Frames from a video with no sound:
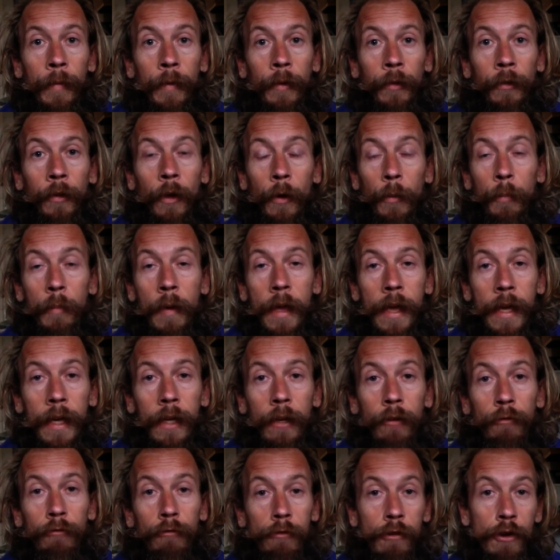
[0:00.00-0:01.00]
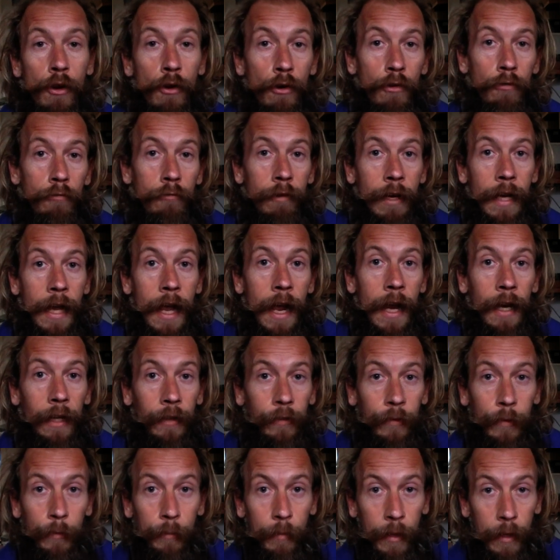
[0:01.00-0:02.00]
So make your
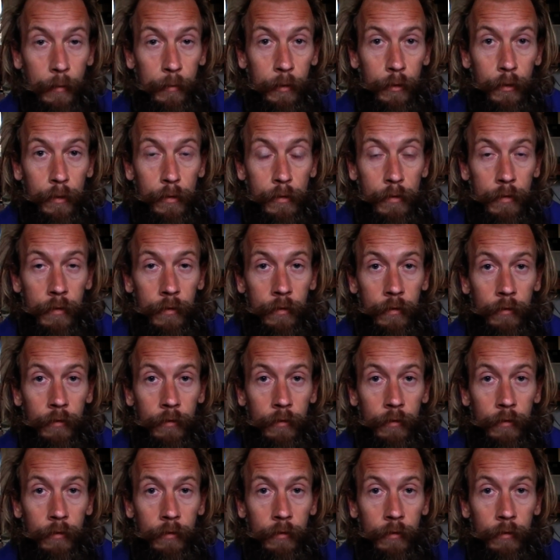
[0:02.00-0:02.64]
reality bubble,